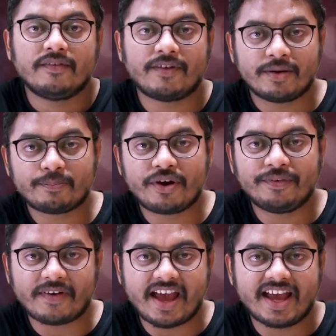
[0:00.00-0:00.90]

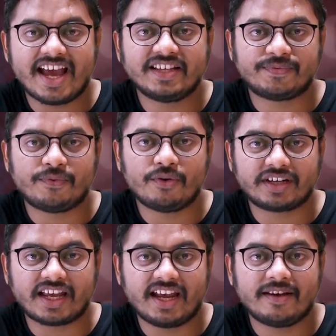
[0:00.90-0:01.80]
1.5
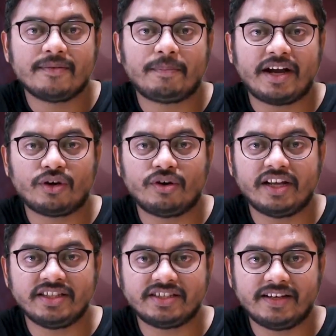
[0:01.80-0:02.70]
H4K petrol
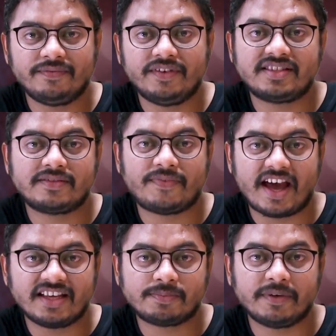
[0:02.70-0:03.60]
engine with
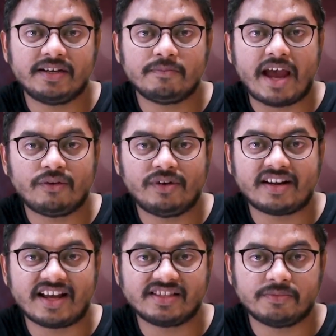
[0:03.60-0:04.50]
5-speed manual
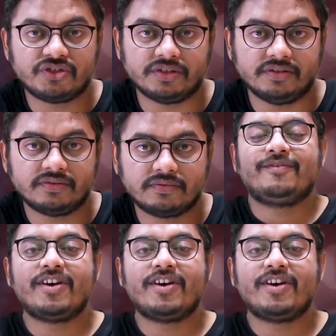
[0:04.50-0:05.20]
transmission.